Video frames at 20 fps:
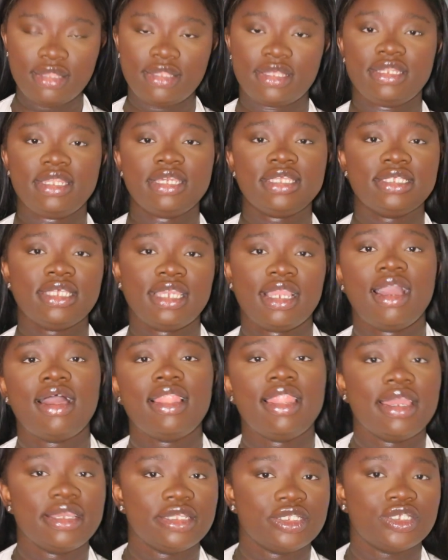The next thing
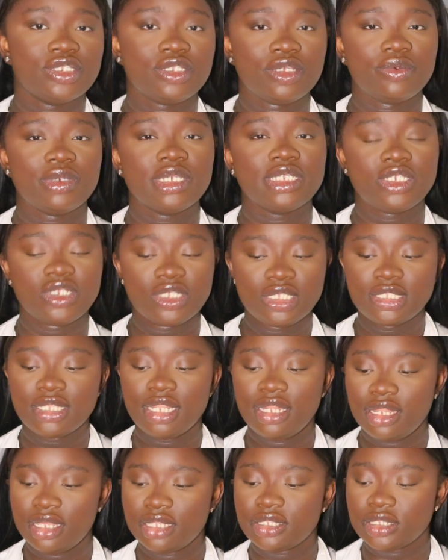I like to do is just
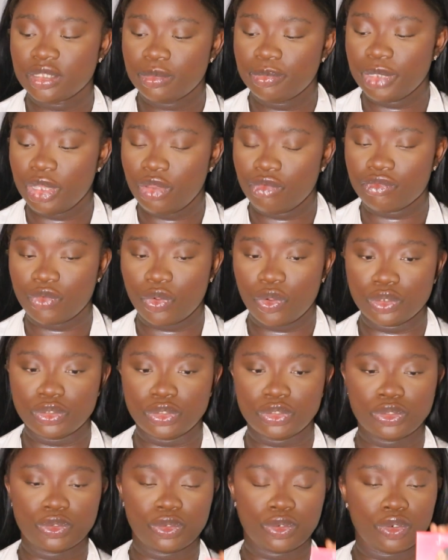a little bit of
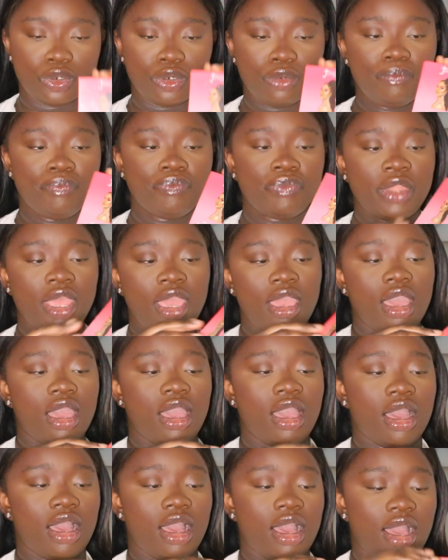contour.
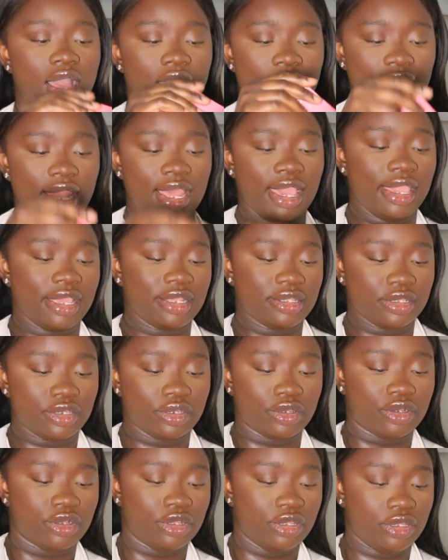I like
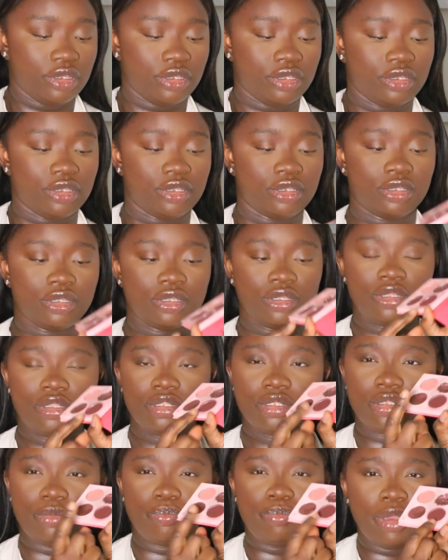the
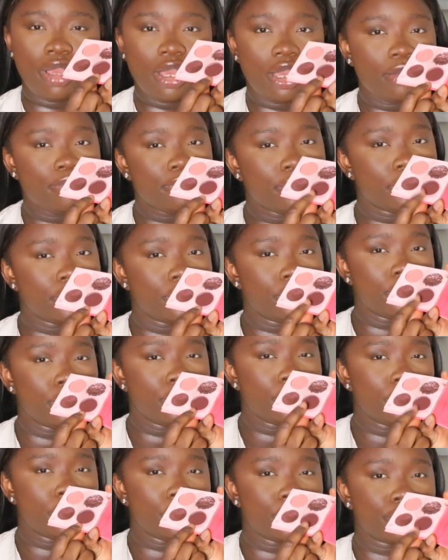the
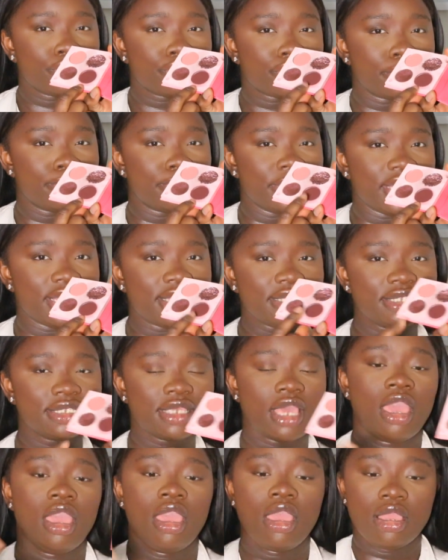purple from this
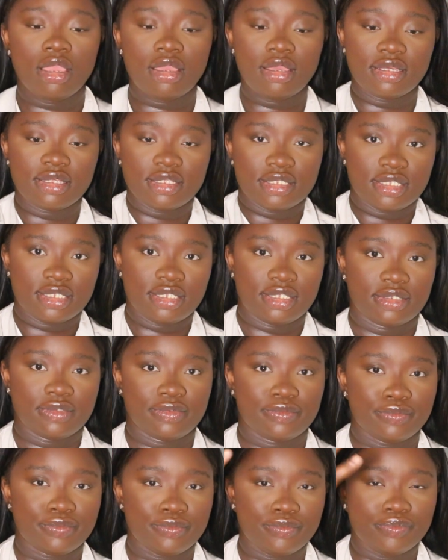because
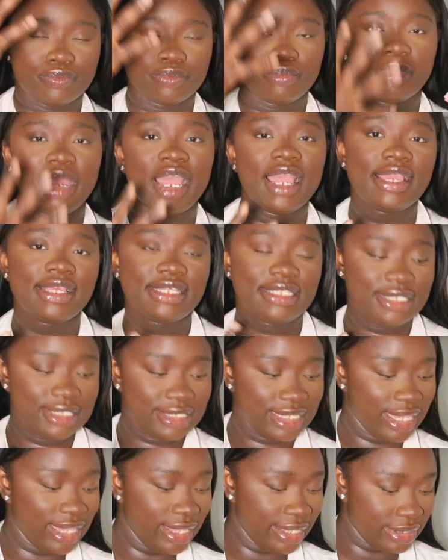my
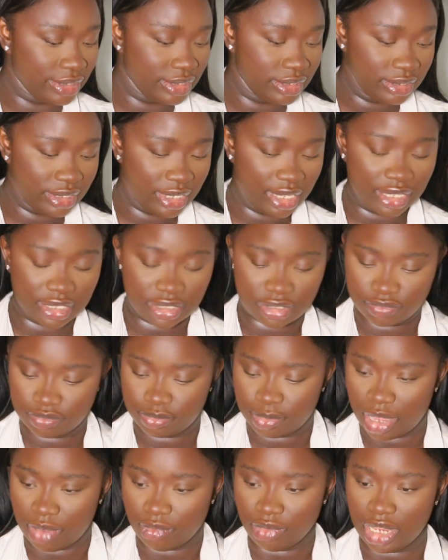skin is
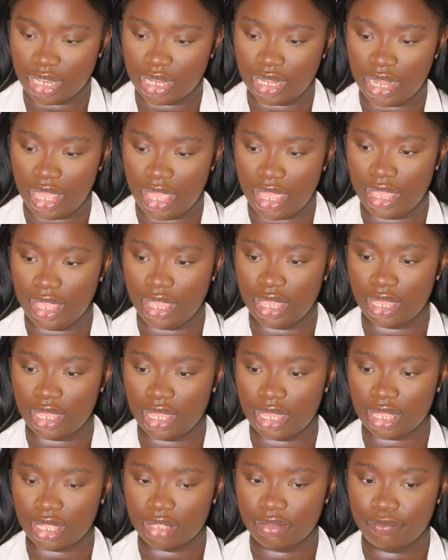very
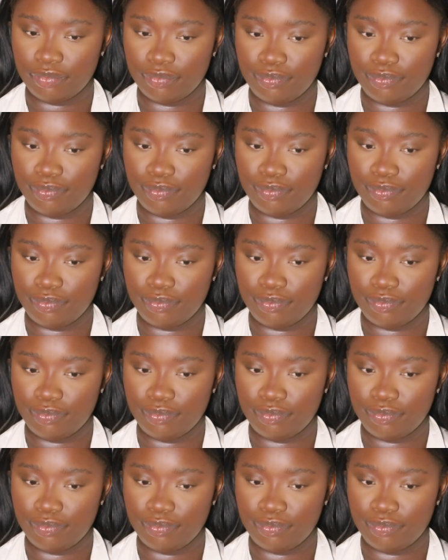like,